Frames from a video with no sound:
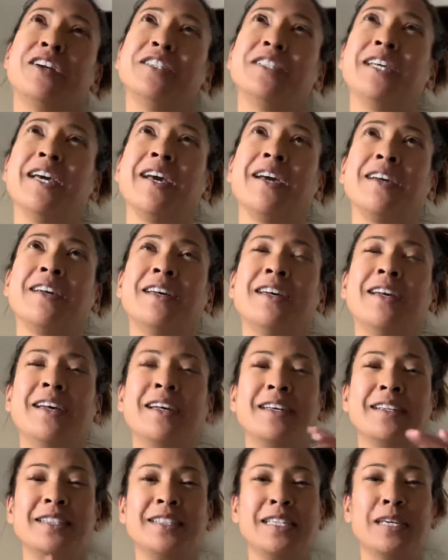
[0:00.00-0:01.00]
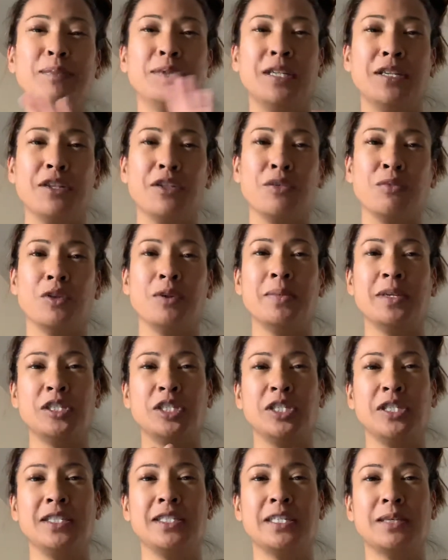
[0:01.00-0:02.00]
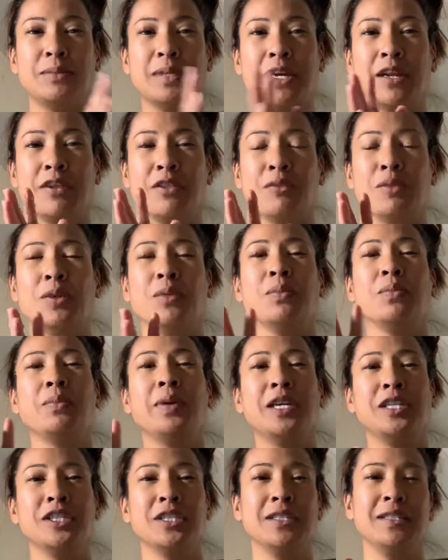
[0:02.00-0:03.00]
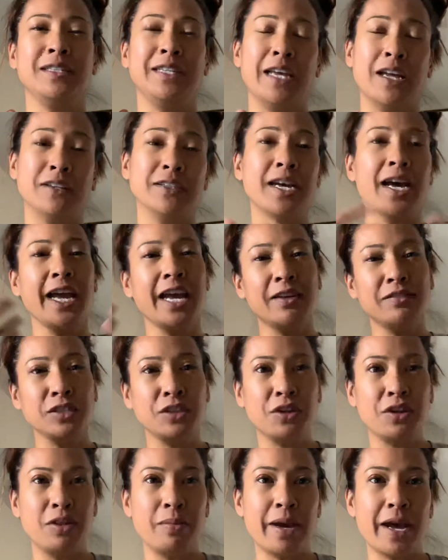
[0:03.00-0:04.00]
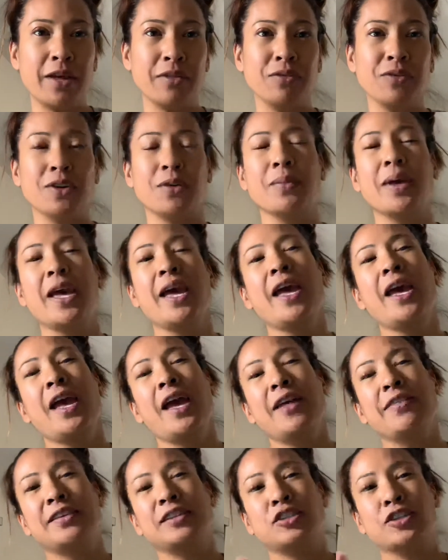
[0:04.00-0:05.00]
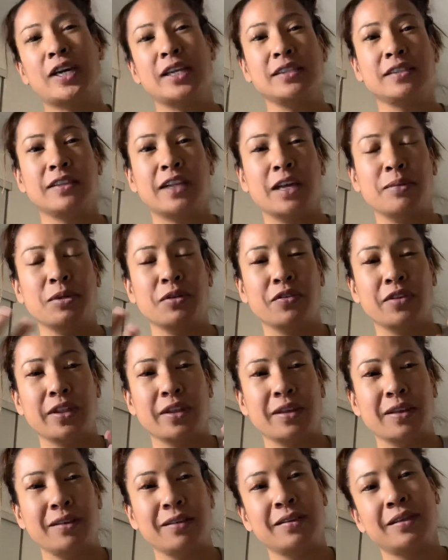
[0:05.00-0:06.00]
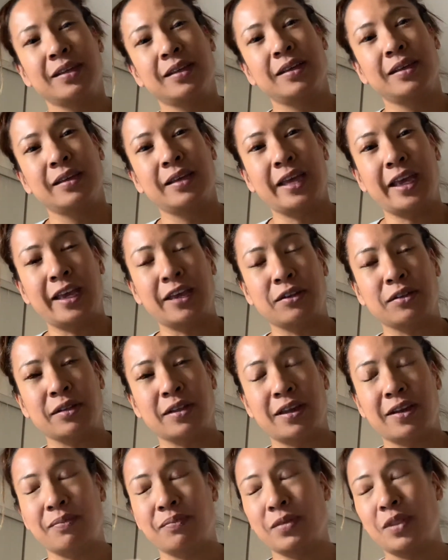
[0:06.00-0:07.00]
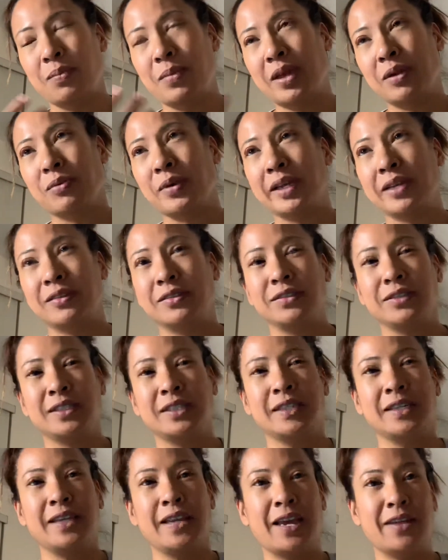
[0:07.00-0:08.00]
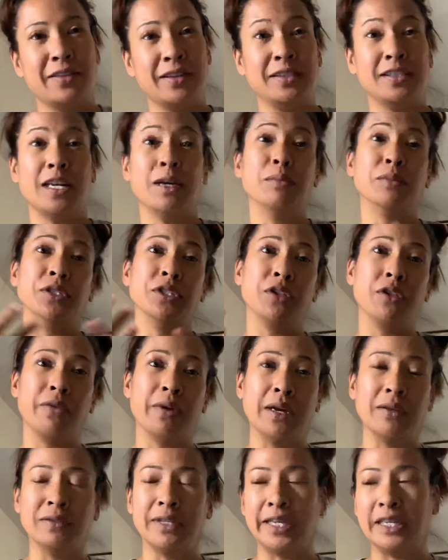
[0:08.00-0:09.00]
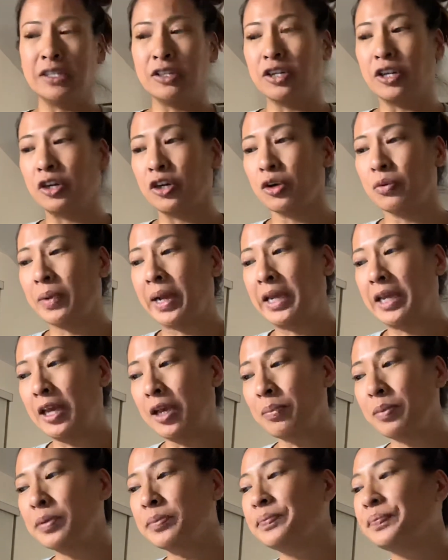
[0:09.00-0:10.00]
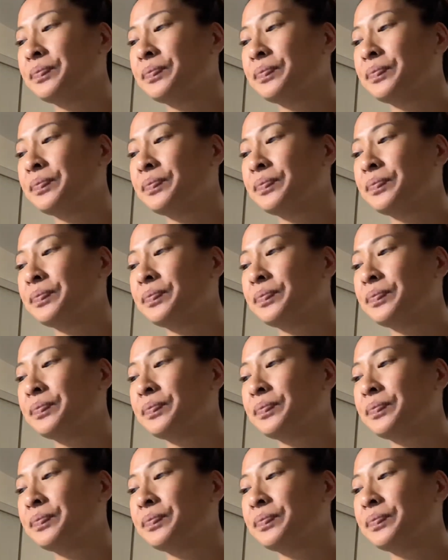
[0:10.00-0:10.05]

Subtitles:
tech stepped into the room, as she stepped out of the room, patient yelled, "I have to go to the bathroom," and then tried to climb over the bed rails and then tumbled to the ground and landed on her right hip.